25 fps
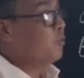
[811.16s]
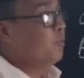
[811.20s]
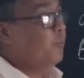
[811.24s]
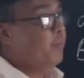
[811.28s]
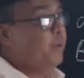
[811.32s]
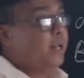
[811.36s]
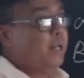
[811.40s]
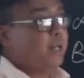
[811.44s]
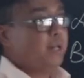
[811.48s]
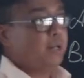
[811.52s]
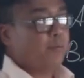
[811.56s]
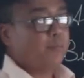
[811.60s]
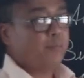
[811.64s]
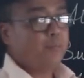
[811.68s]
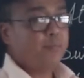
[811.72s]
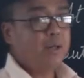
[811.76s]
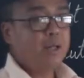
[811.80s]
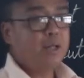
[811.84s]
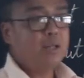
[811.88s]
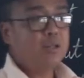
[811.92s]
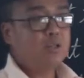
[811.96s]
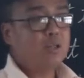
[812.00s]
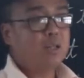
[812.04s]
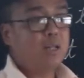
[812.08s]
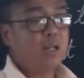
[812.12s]
to me,
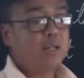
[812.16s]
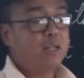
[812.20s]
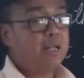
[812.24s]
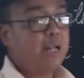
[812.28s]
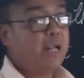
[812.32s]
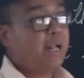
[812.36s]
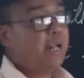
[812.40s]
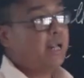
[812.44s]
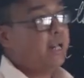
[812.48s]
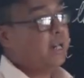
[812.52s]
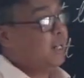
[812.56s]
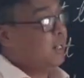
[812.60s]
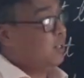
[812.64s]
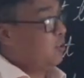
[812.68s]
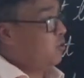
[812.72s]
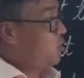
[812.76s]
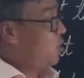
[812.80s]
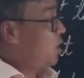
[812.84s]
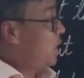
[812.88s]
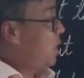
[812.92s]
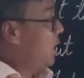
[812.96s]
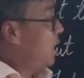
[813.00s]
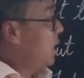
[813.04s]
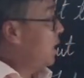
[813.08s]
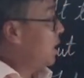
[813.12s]
means the days,
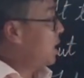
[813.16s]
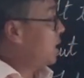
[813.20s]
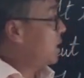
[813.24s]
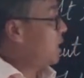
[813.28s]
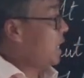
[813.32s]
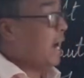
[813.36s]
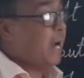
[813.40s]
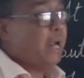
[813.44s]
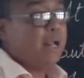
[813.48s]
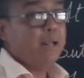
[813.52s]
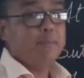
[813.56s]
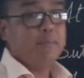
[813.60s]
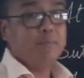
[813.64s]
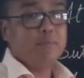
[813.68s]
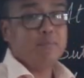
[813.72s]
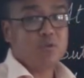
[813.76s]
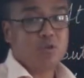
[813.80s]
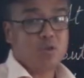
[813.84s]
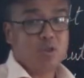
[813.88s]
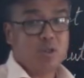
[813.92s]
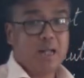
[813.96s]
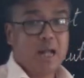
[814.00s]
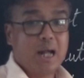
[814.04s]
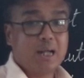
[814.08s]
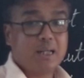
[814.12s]
the
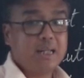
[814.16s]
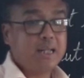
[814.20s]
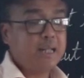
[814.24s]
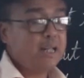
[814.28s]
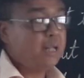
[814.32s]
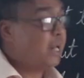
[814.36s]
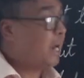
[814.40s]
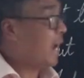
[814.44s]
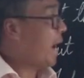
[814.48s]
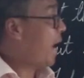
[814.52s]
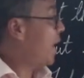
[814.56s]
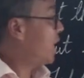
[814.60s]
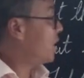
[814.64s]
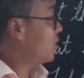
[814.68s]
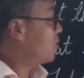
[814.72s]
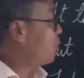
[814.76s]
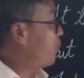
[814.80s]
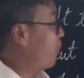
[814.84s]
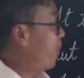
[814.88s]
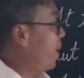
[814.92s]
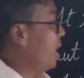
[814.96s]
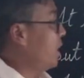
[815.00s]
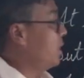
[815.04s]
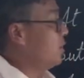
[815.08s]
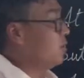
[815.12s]
times that he has
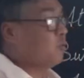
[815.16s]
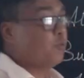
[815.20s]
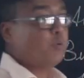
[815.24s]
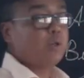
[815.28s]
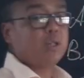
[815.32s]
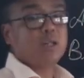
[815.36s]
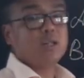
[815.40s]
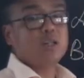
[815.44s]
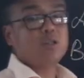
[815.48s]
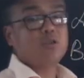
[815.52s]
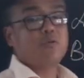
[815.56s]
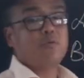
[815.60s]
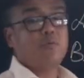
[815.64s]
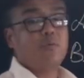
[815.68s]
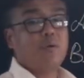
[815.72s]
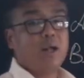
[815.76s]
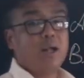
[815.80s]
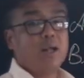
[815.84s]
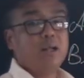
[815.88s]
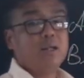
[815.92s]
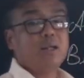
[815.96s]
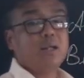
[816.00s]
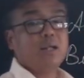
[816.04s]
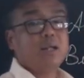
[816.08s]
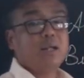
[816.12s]
spent with his
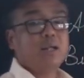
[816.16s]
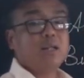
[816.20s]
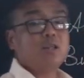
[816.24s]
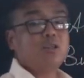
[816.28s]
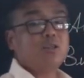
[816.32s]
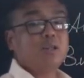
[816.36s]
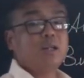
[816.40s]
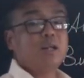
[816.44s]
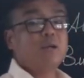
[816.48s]
friend is